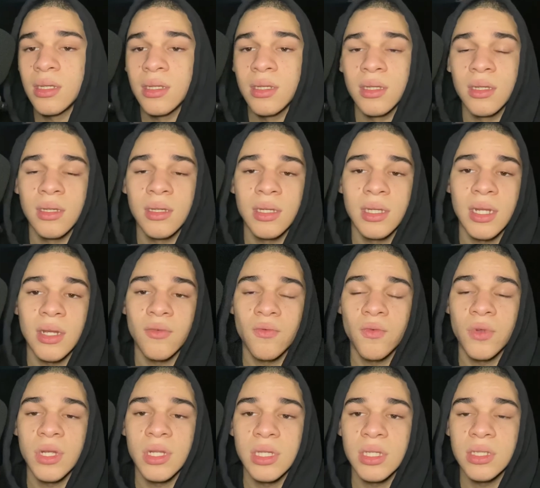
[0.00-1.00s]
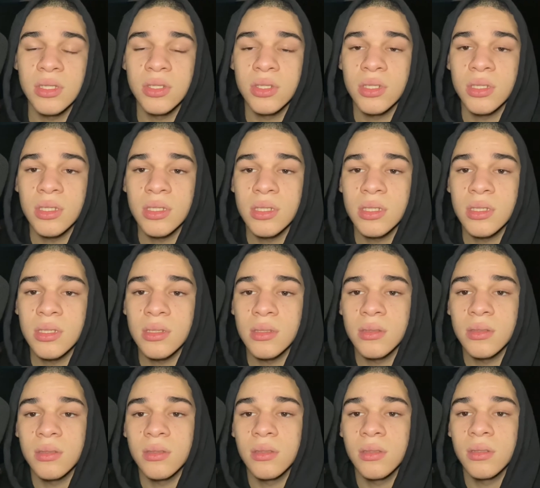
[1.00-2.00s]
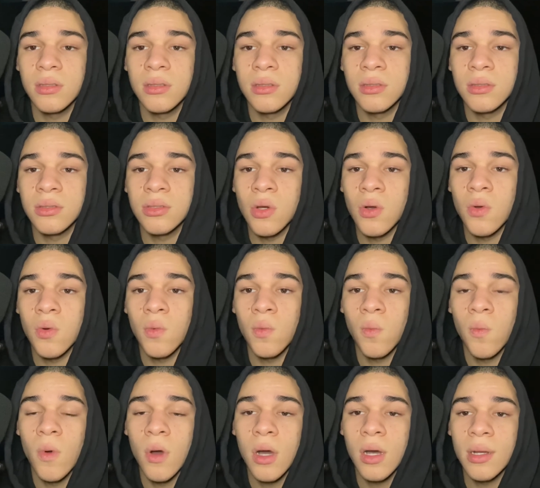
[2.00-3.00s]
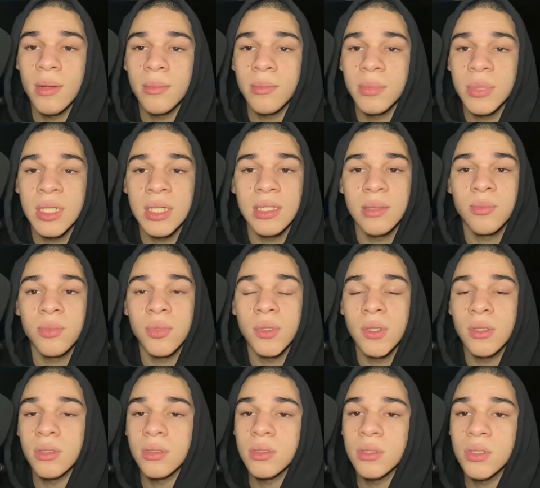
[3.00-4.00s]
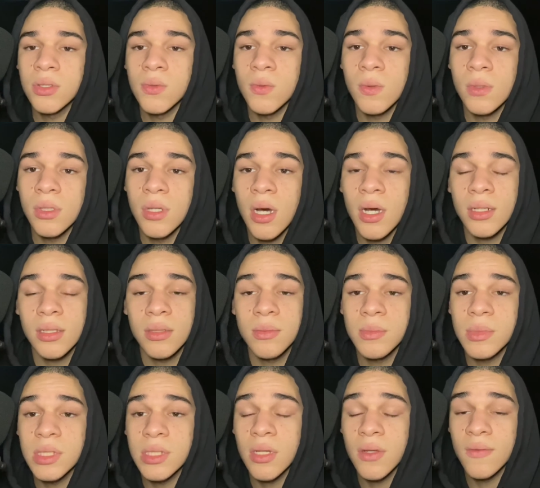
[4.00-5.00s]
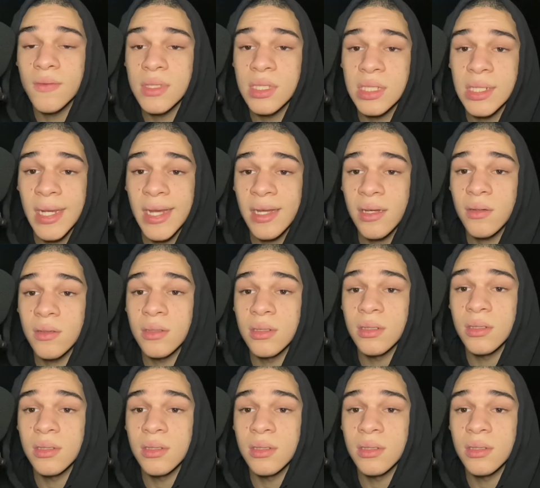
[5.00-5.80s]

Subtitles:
And I really just don't want people to lock themselves down.